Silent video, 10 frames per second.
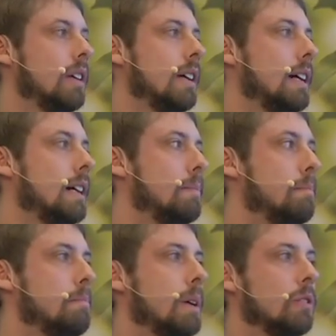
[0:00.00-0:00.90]

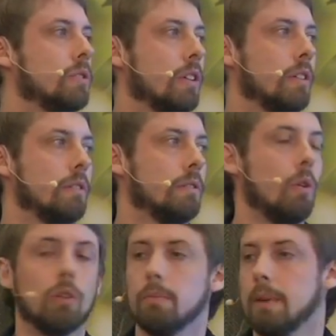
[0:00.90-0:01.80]
but also
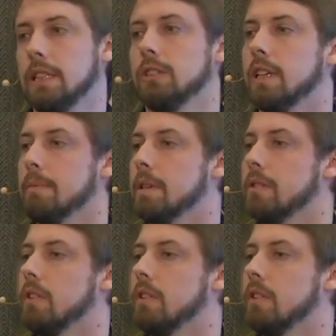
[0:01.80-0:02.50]
automated treatments.